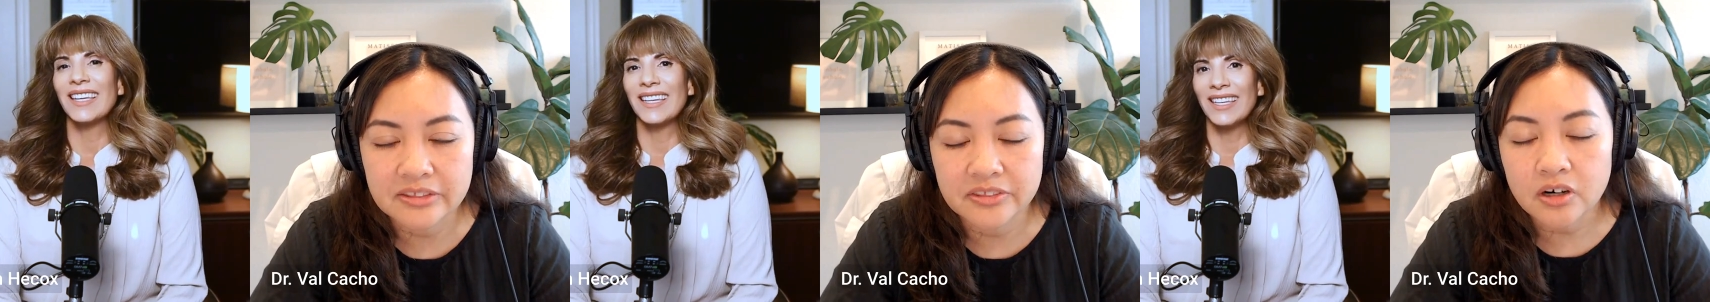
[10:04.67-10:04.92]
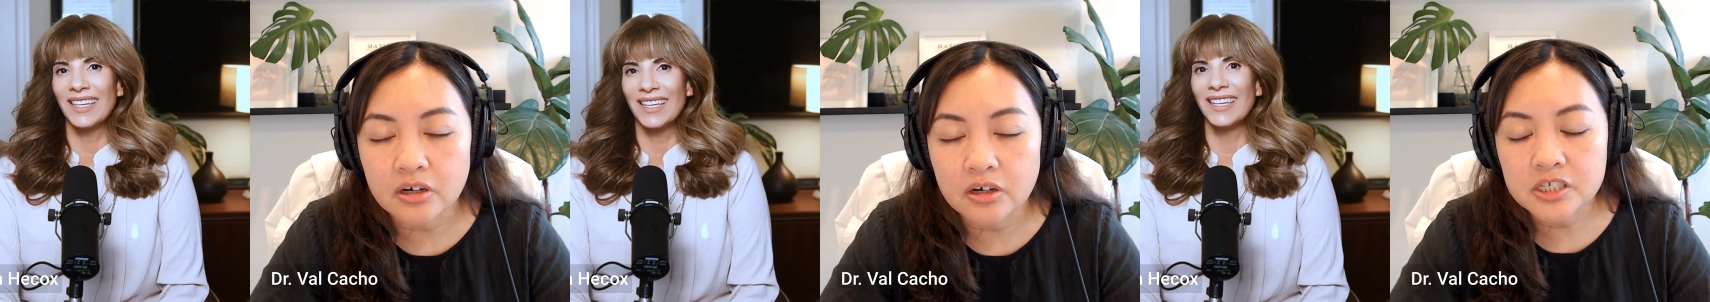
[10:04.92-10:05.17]
Speaker 1: There
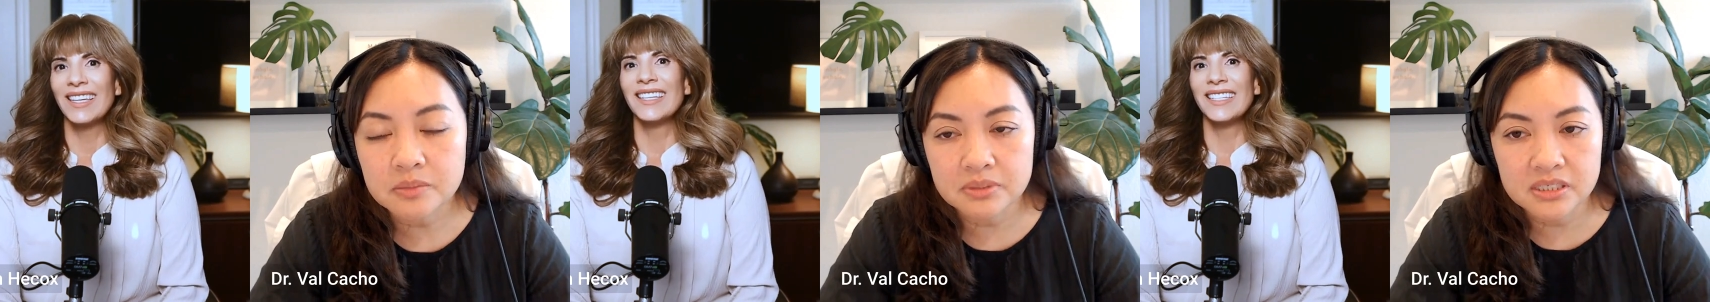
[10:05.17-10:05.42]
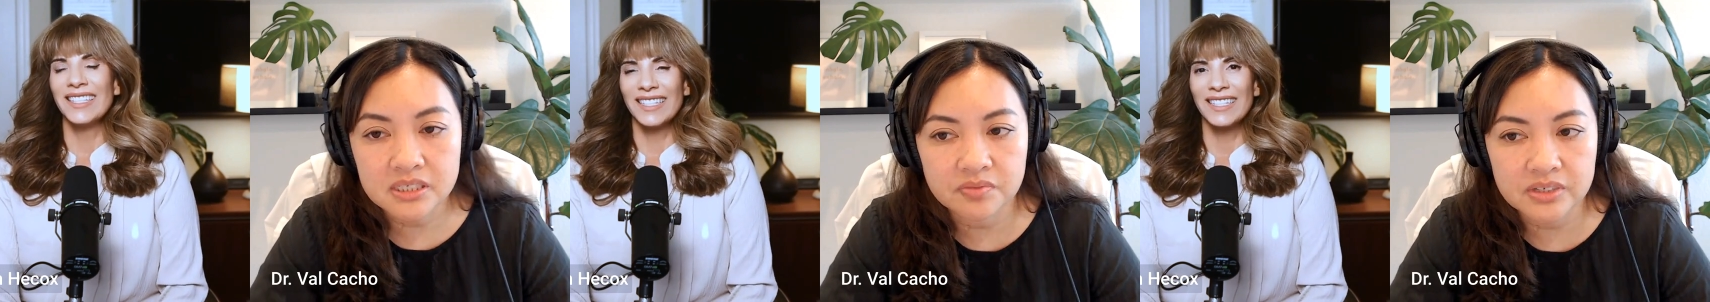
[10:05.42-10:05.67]
are
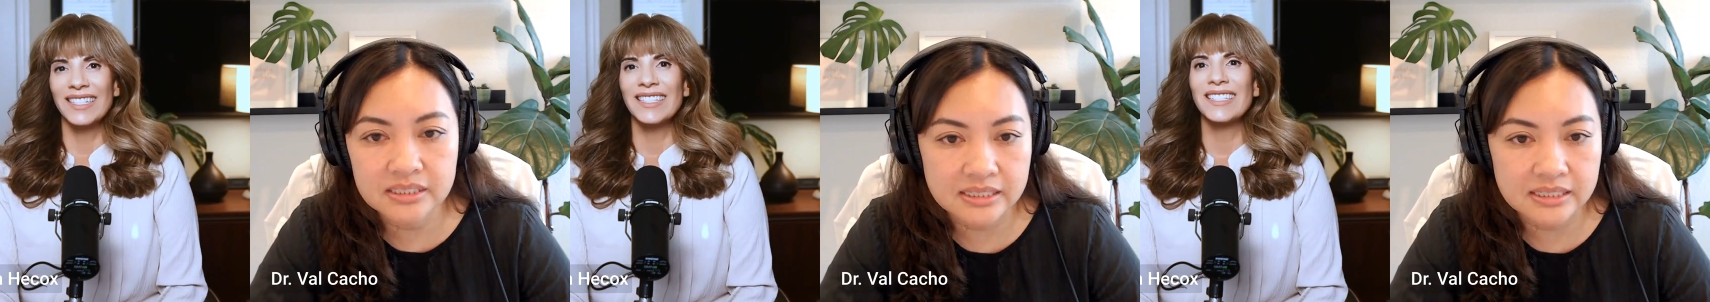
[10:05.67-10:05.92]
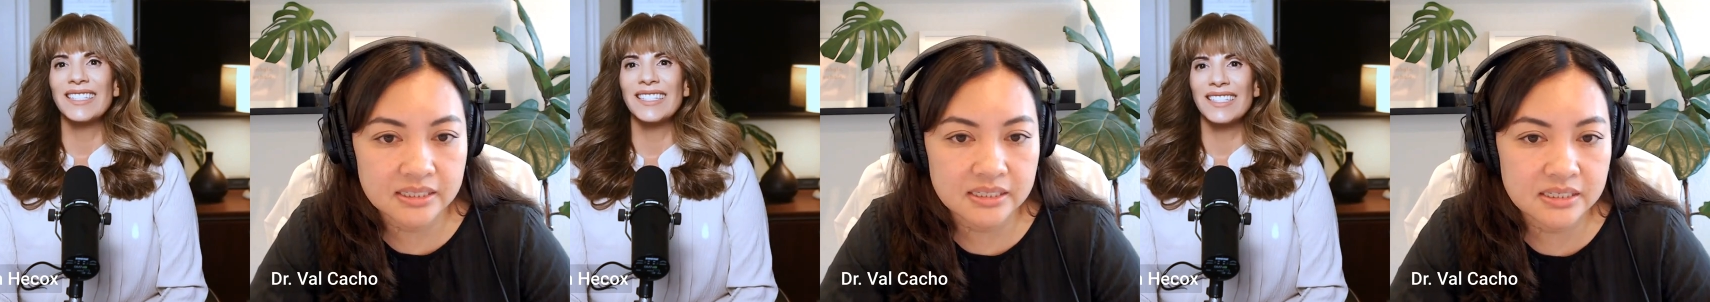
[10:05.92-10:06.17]
specific
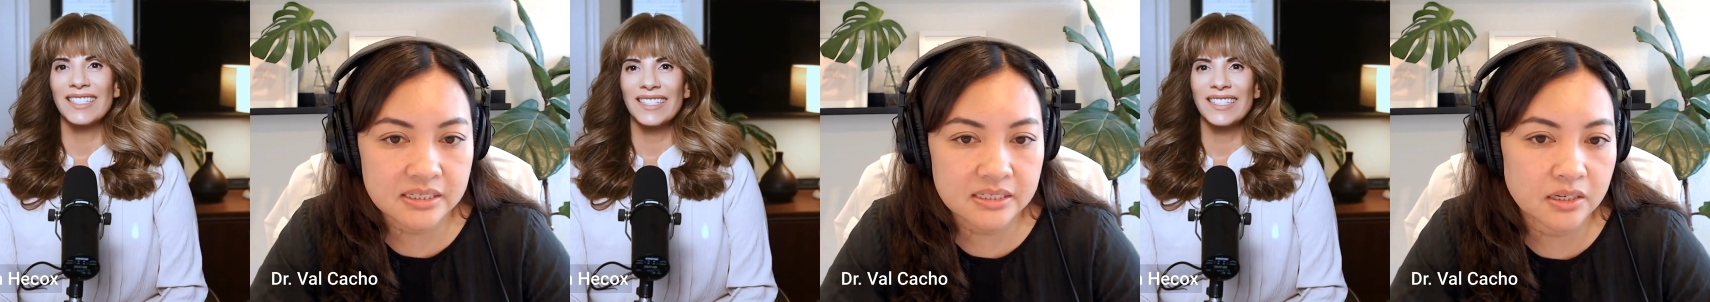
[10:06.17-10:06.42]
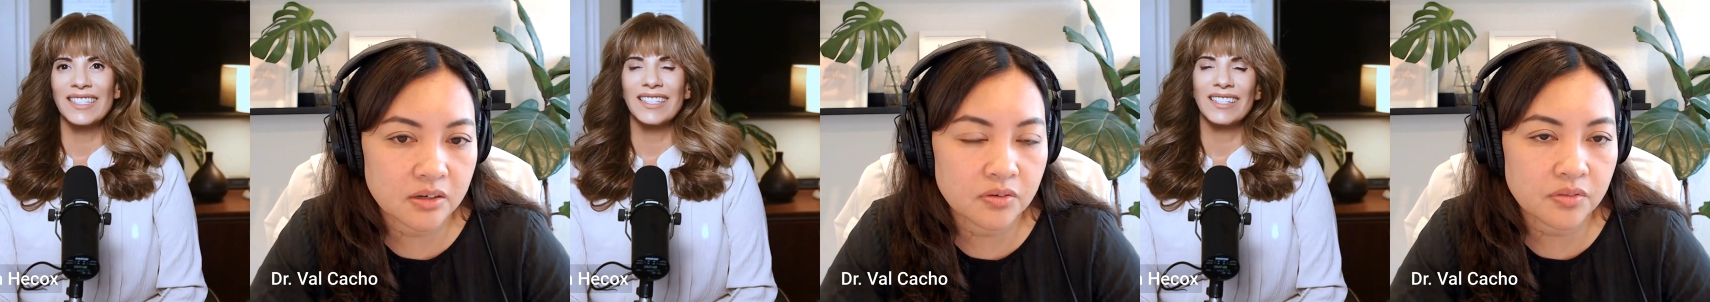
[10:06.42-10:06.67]
dentists
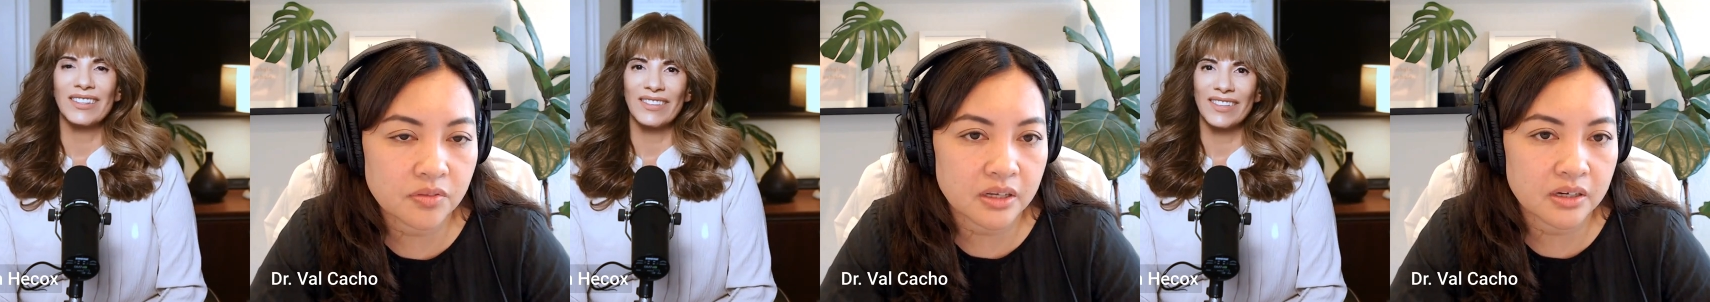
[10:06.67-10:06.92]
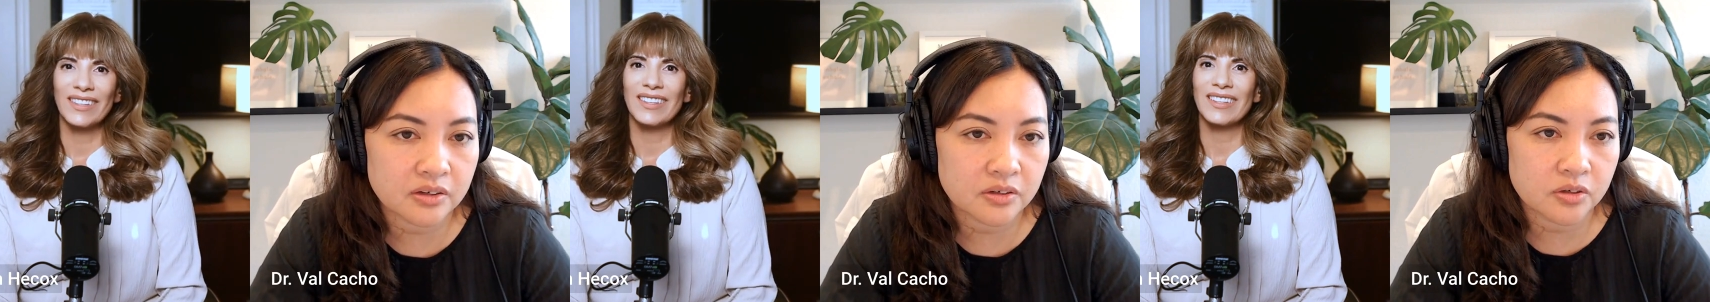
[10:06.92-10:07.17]
now that
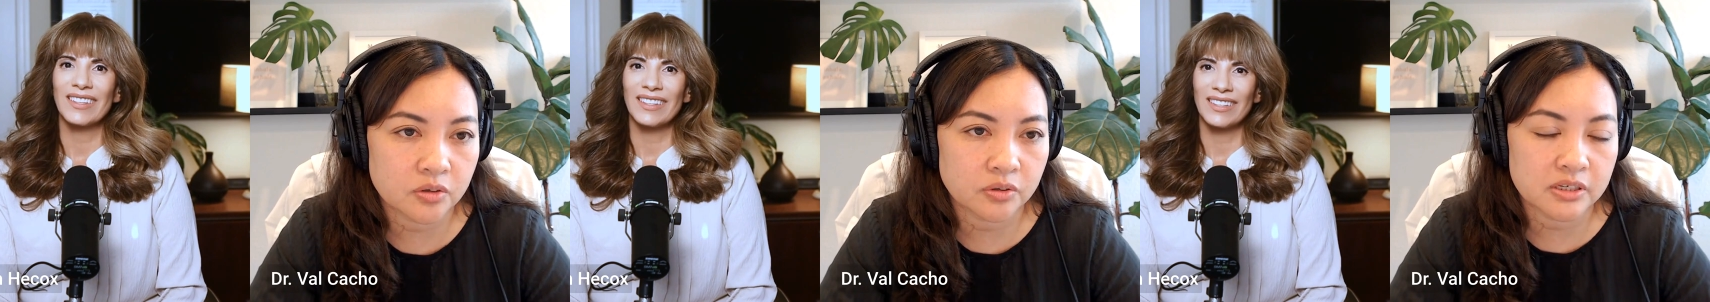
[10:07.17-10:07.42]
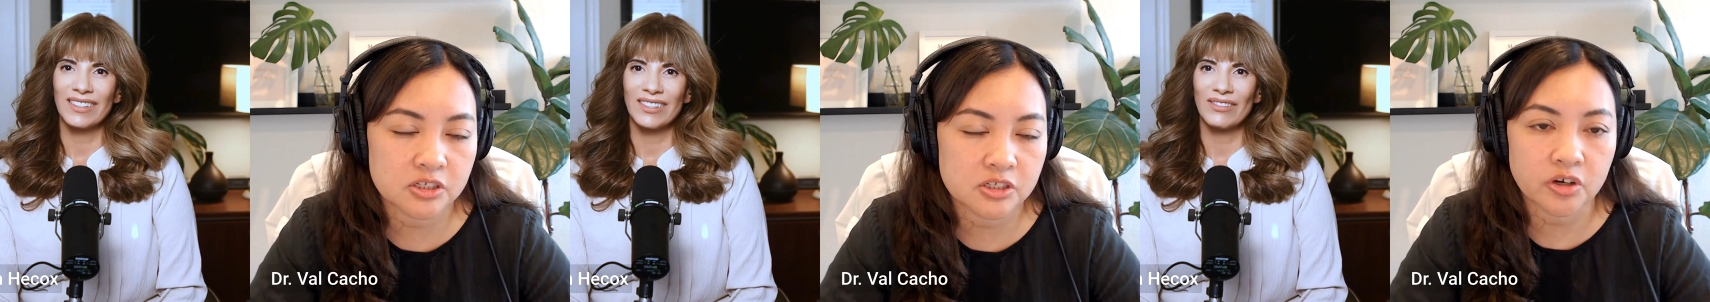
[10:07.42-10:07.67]
are known
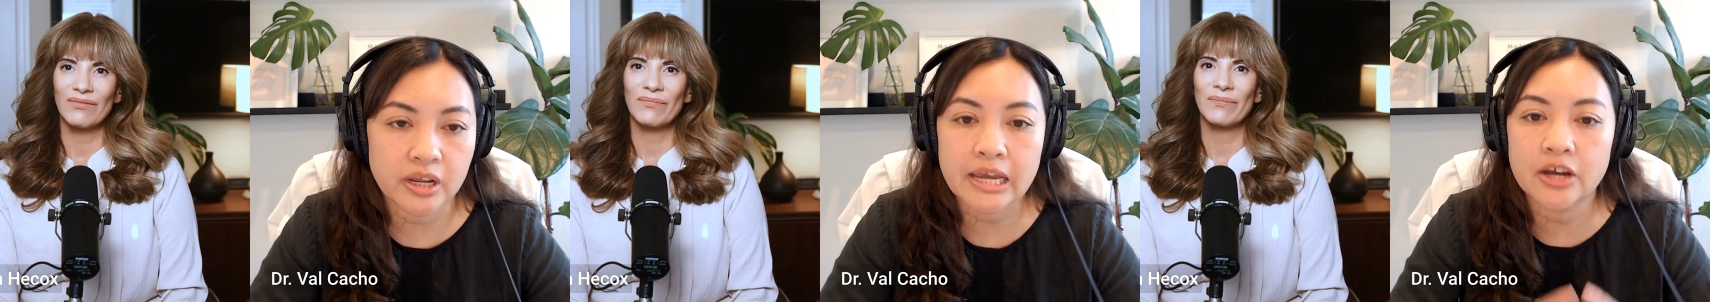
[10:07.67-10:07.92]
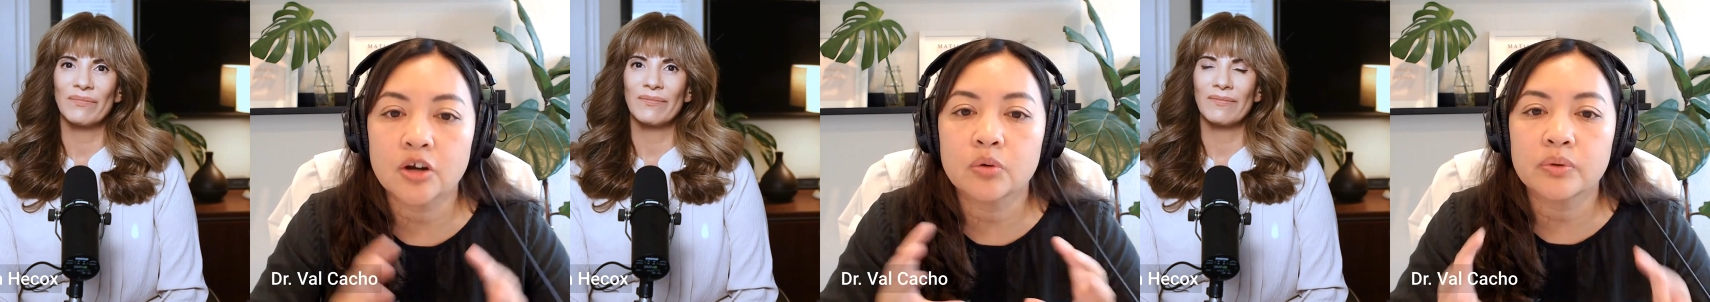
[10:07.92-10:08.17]
as sort of
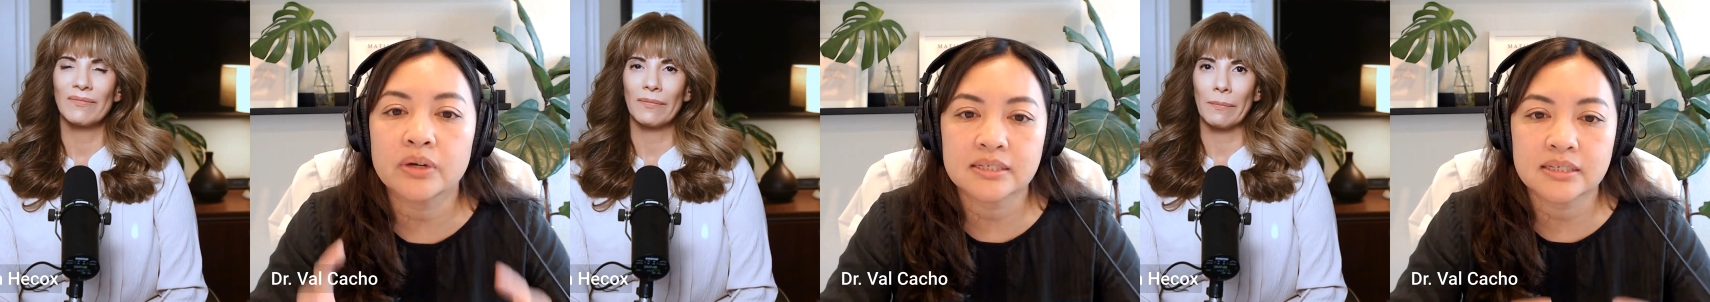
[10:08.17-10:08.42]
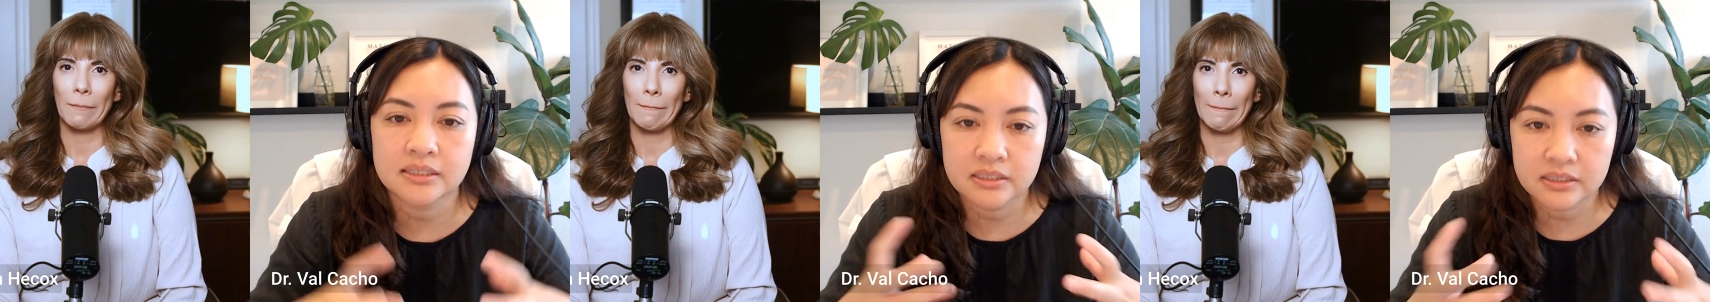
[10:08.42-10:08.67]
airway
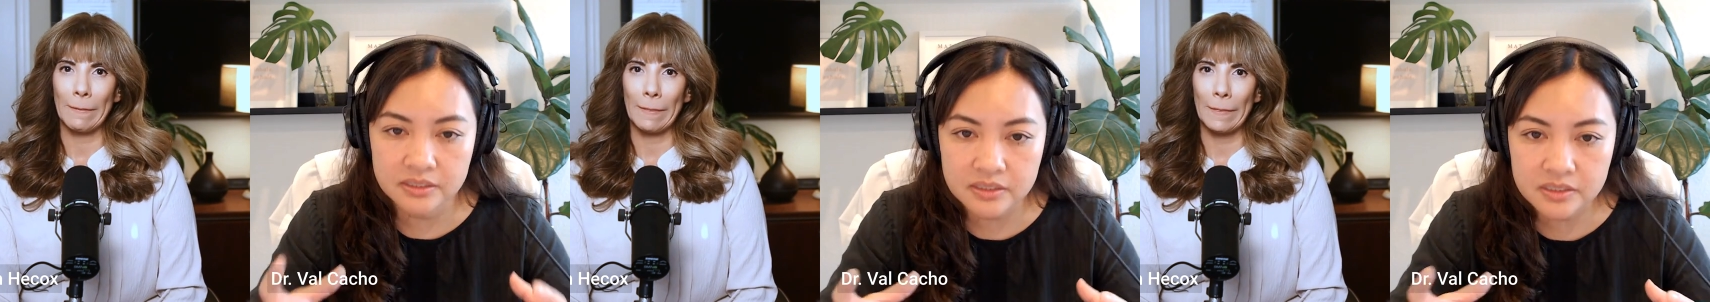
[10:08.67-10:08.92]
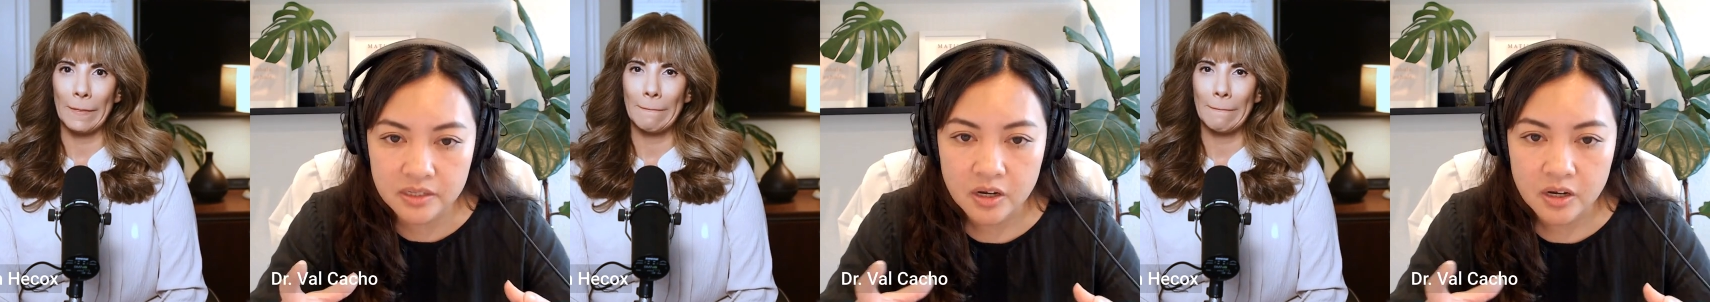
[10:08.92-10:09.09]
dentists,